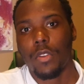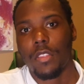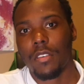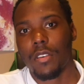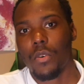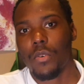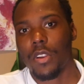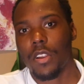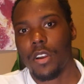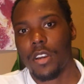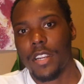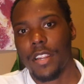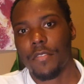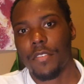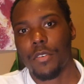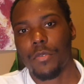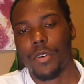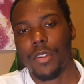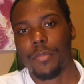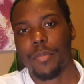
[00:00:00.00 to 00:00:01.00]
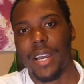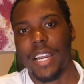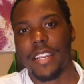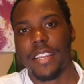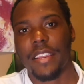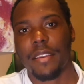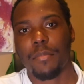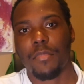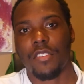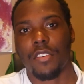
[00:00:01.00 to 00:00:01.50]
What's going on, everyone? My
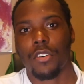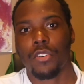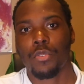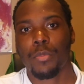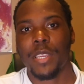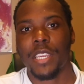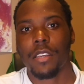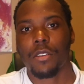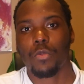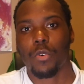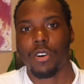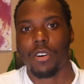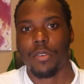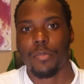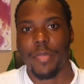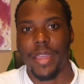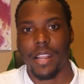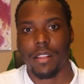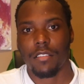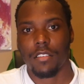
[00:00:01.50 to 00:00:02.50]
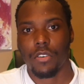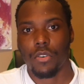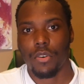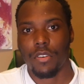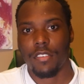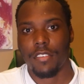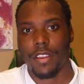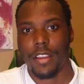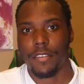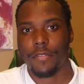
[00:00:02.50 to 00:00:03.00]
name's Obi, and welcome back to
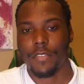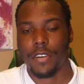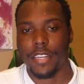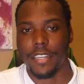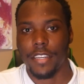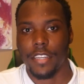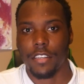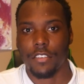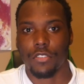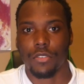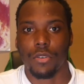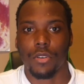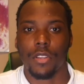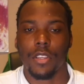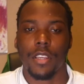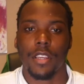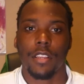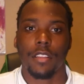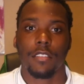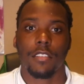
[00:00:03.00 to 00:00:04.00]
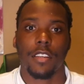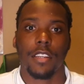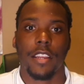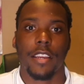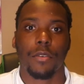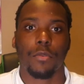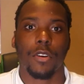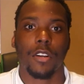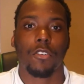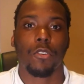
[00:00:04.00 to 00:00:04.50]
Courtside Financial. Today,
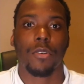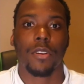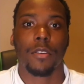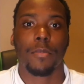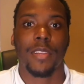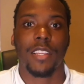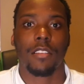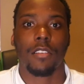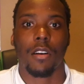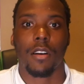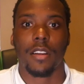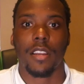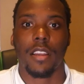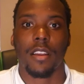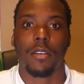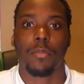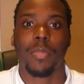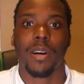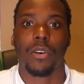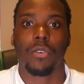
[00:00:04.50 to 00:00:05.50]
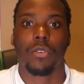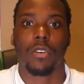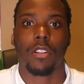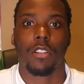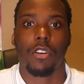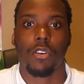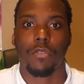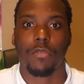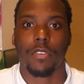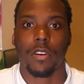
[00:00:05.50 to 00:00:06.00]
we're going to be talking about
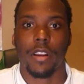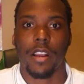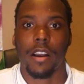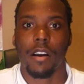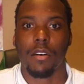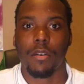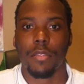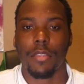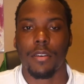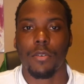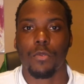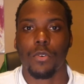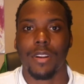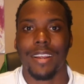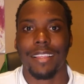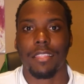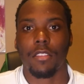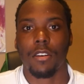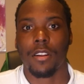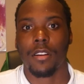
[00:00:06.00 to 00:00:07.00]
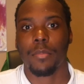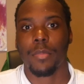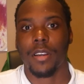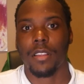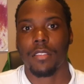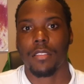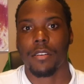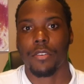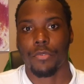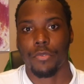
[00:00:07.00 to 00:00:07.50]
Clover Health and what I thought
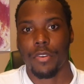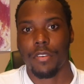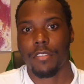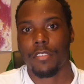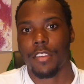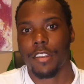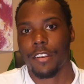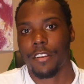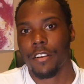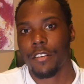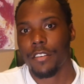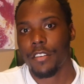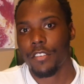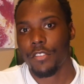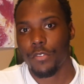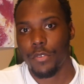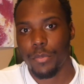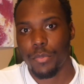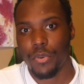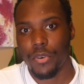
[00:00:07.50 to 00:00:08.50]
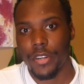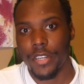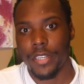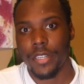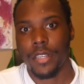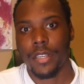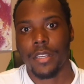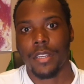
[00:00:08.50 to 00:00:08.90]
about their recent earnings report.